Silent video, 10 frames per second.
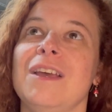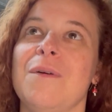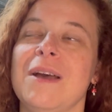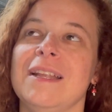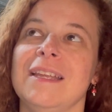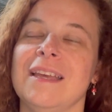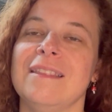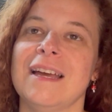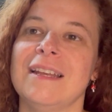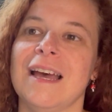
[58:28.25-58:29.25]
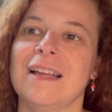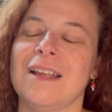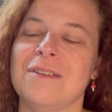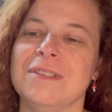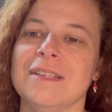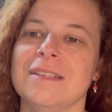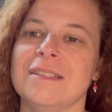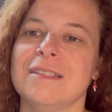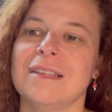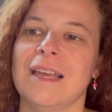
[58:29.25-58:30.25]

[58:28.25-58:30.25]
go ahead and get that diagnosis,